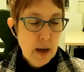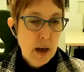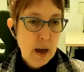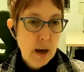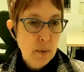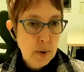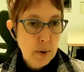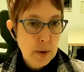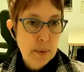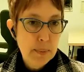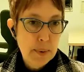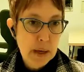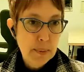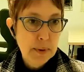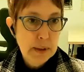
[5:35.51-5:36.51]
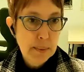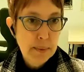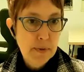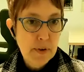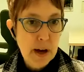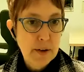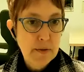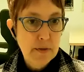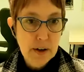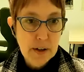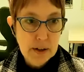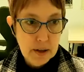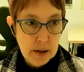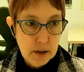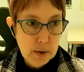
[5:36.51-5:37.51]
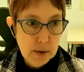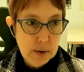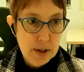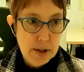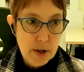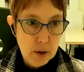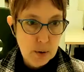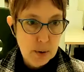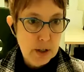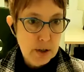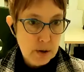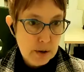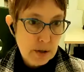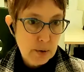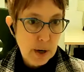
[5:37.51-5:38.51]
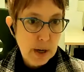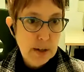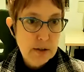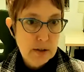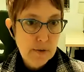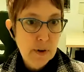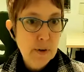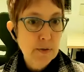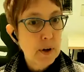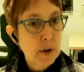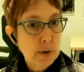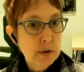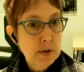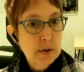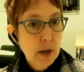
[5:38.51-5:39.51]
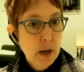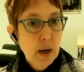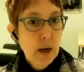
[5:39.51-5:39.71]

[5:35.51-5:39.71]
And we would be able to provide very low to no interest rates for folks.